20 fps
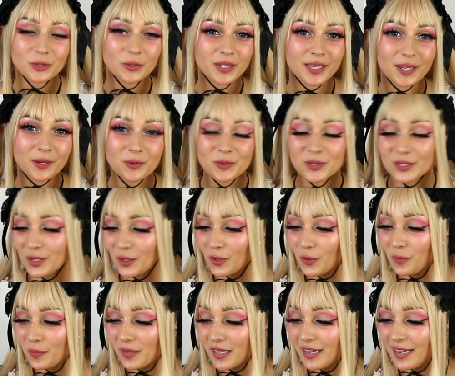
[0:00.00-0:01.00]
talking
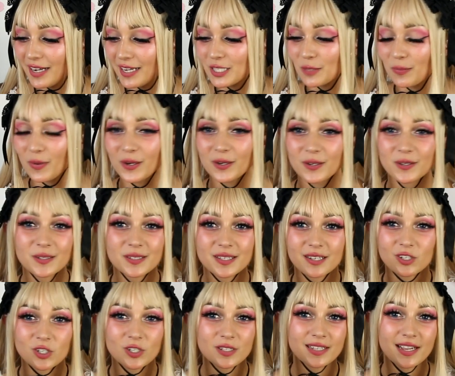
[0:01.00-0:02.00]
usakumiya, I suppose,
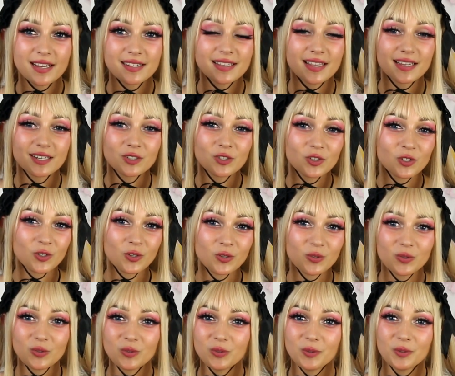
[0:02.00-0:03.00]
and she says like
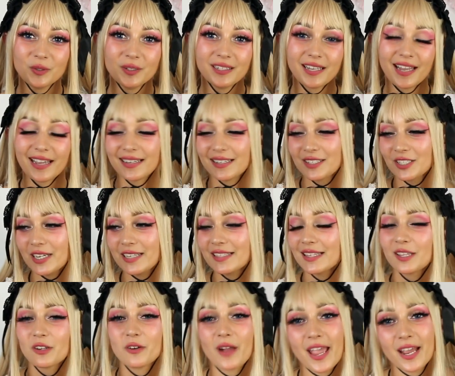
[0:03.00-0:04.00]
shoo, like, and she has
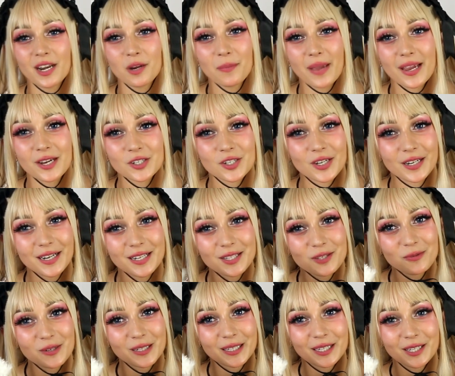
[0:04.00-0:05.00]
a little animation.
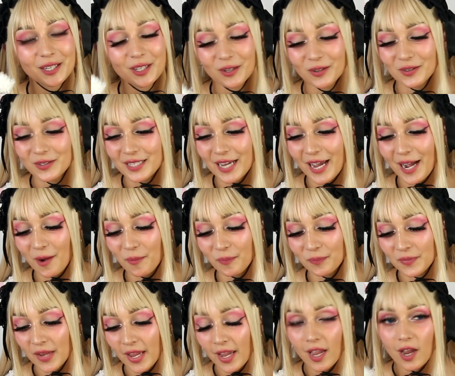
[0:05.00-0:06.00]
It's really cute.
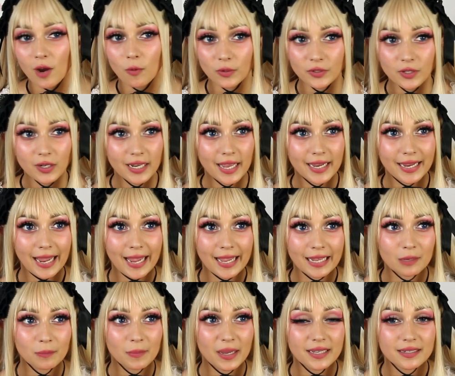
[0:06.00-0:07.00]
Um, well, not like
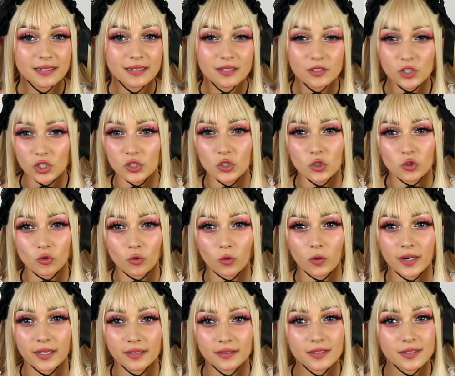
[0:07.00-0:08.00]
animated, just a
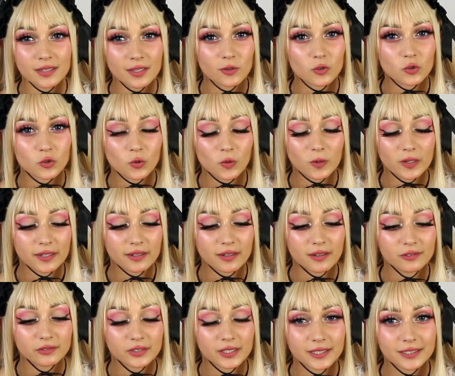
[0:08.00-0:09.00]
drawing. There's a little drawing
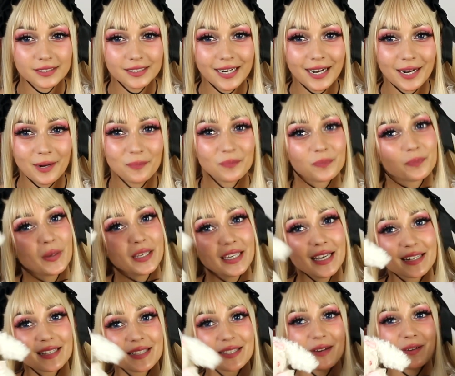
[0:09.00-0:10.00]
of her. Um, but
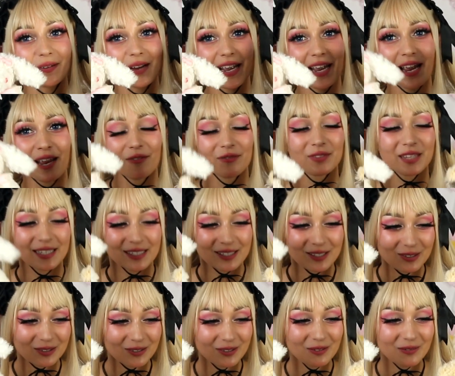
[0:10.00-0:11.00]
yes, so I have these
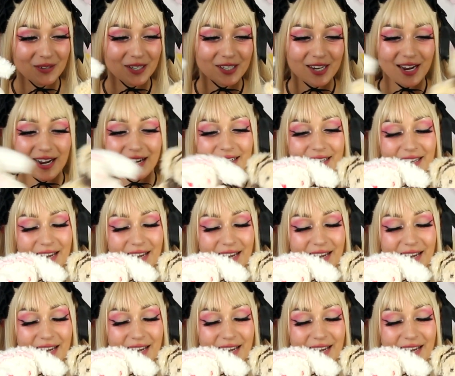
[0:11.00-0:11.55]
two, which are